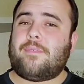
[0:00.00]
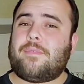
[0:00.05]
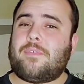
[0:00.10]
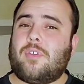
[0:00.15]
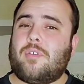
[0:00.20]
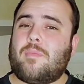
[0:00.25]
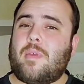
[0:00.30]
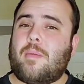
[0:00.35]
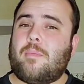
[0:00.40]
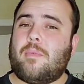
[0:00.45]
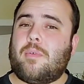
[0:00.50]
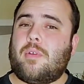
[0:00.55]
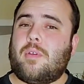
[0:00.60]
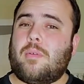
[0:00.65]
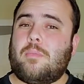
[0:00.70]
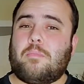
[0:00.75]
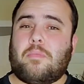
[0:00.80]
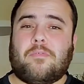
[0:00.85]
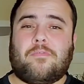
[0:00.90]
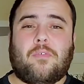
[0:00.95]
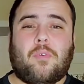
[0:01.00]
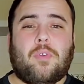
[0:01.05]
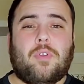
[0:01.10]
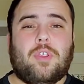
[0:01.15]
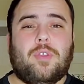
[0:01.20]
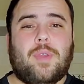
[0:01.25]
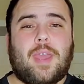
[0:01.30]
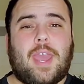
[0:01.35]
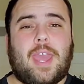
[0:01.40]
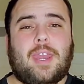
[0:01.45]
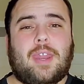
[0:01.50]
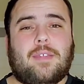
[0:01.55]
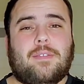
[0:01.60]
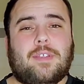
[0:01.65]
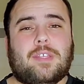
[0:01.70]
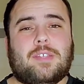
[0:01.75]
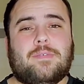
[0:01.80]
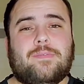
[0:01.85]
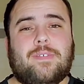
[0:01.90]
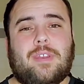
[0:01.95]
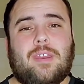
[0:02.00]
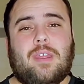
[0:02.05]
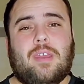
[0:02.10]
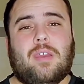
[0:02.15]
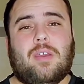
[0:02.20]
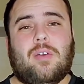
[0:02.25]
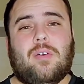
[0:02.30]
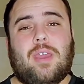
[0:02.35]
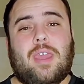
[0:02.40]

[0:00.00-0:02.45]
to remember, before you hate on this video,